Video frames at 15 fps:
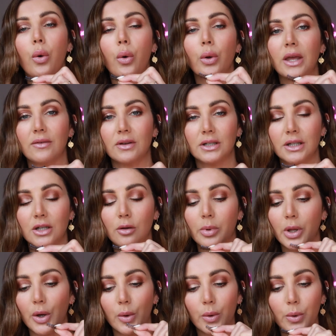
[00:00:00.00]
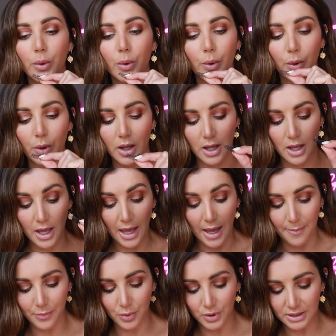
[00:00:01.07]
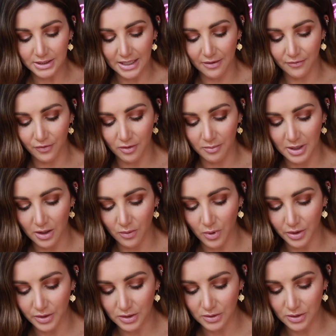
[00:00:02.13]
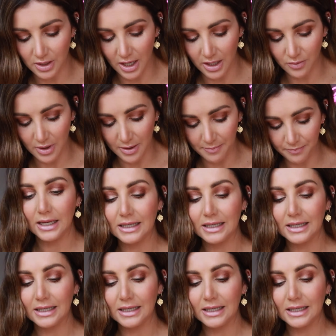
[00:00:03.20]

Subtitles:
give it a little blow and put it down for a minute while you do the other one.